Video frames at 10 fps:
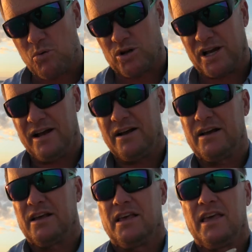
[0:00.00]
water,
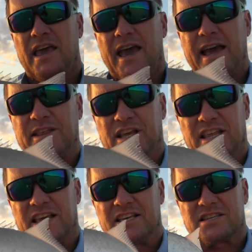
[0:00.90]
and you're
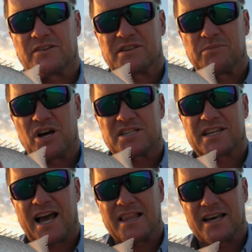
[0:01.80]
going to get yourselves a nice
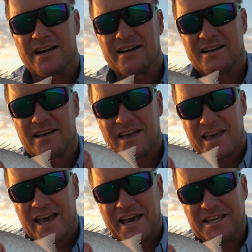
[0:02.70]
Tailor.
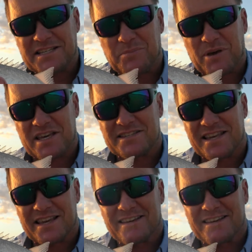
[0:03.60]
Easy peasy.